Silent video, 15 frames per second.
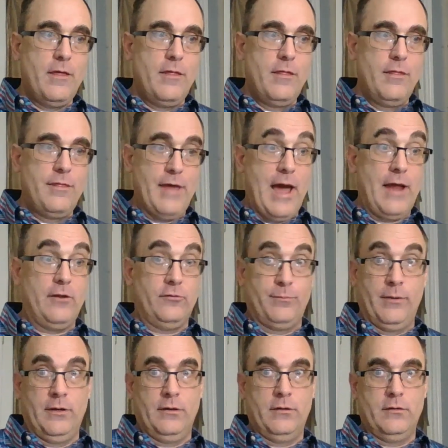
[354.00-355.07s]
that has
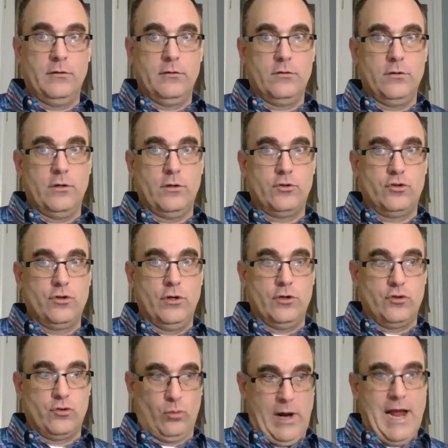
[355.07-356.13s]
been a, a
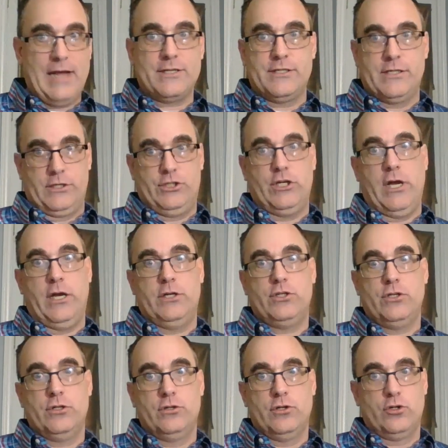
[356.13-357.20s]
drastic
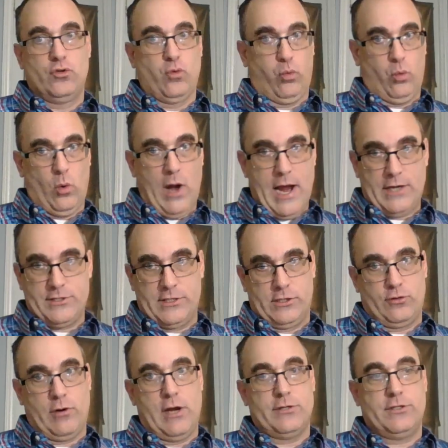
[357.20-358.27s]
change, a drastic,
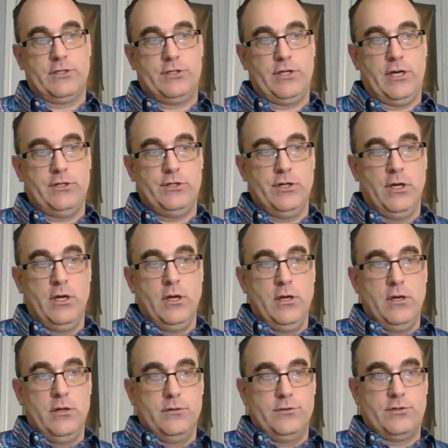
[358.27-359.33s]
drastic change.
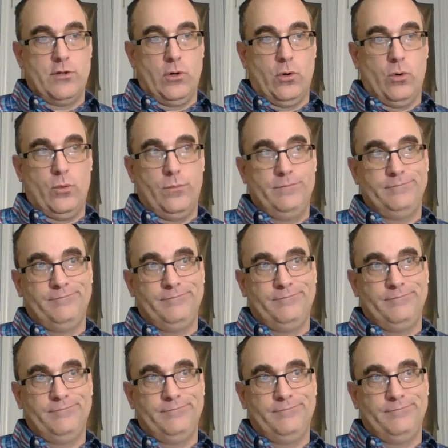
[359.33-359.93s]
So,